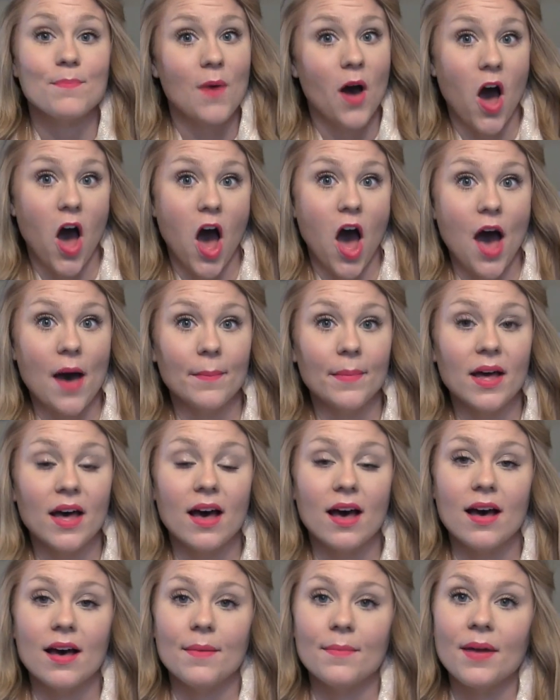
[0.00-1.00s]
Mom.
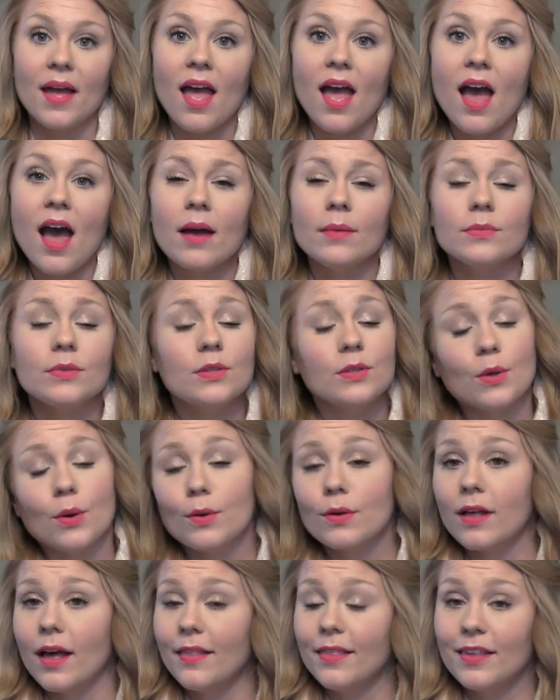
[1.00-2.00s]
Um, I'm
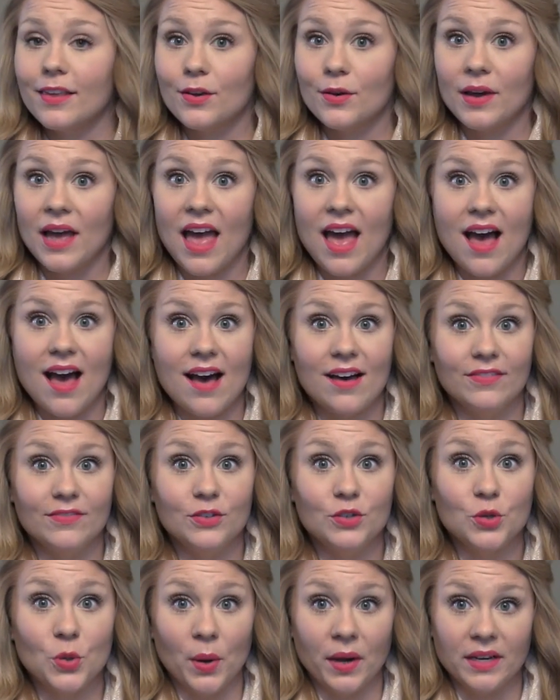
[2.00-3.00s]
so glad that you
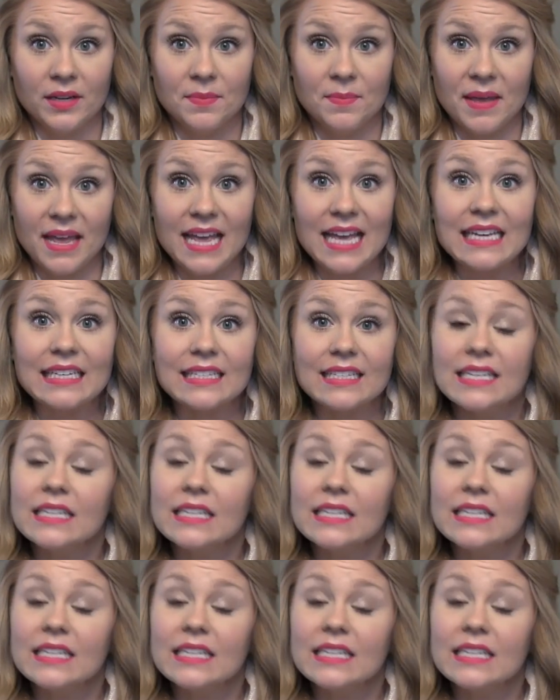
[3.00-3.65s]
have joined me.